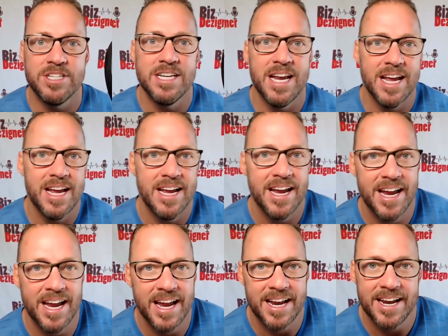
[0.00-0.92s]

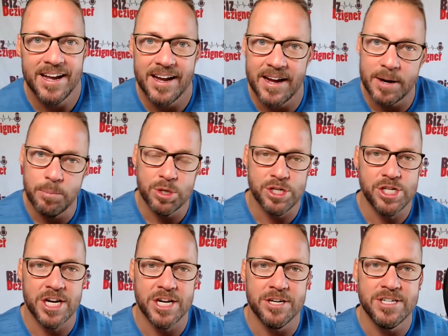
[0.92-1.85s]
today, and I
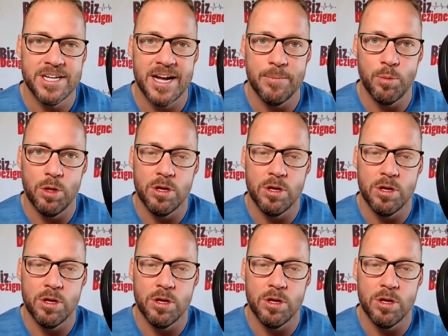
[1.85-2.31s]
appreciate your time.